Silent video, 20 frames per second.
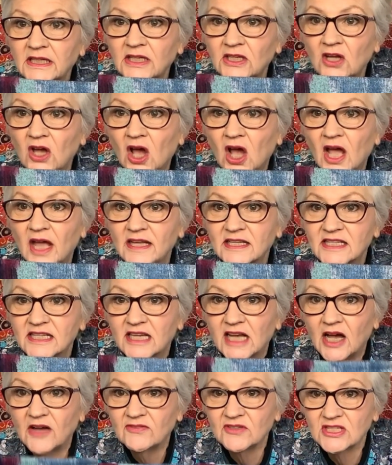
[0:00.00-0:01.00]
nice
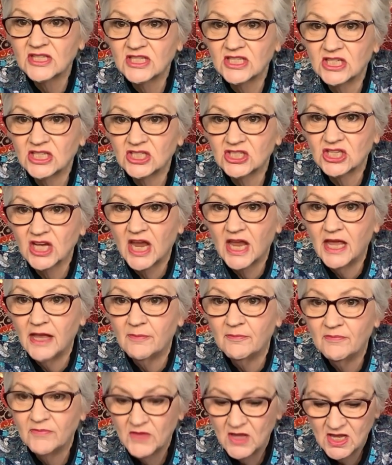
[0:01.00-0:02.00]
cover stitch
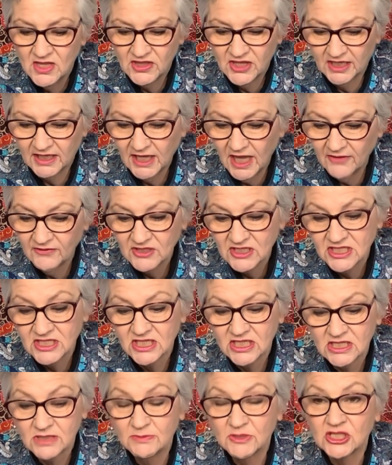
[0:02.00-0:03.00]
hem. The cover
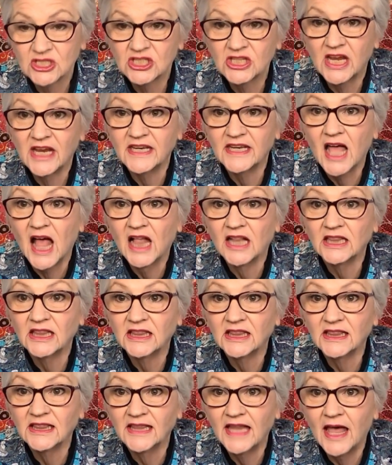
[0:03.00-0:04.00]
stitch machine
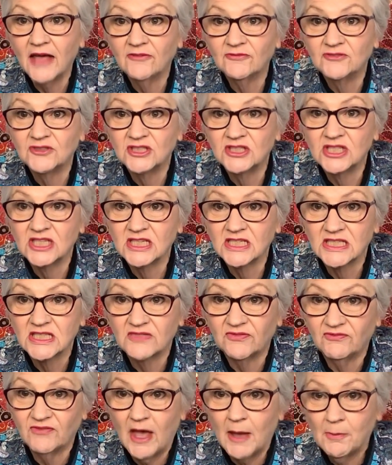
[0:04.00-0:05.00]
loved this
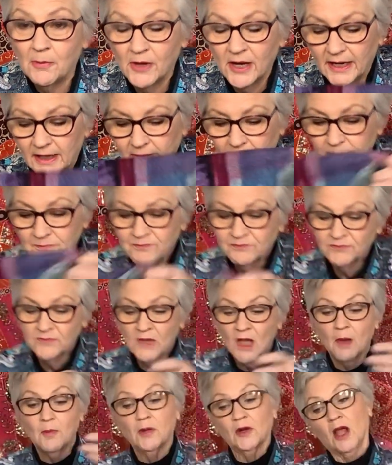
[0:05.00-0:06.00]
fabric,
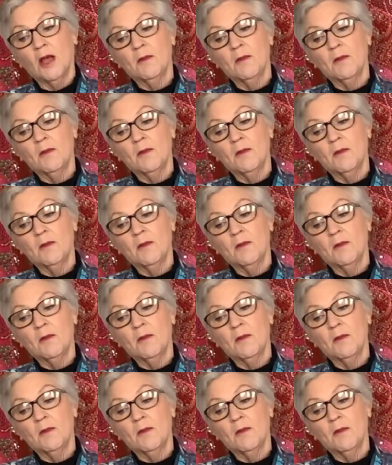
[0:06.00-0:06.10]
but I